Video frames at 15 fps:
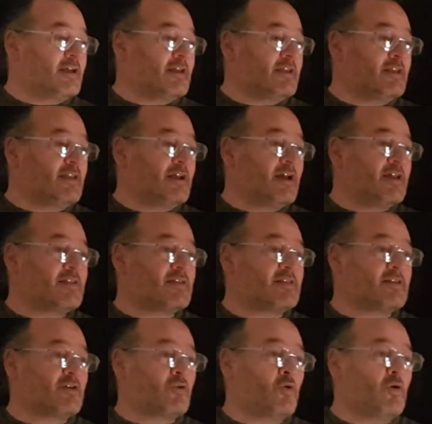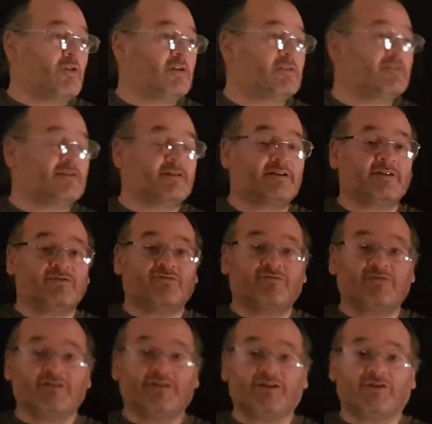Yes, the quality is
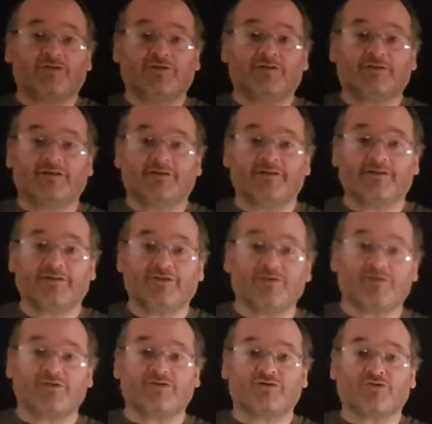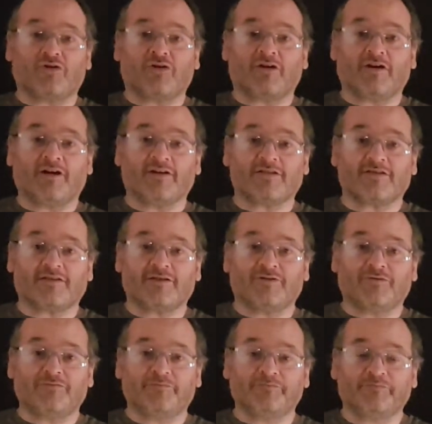really good using Shotcut still.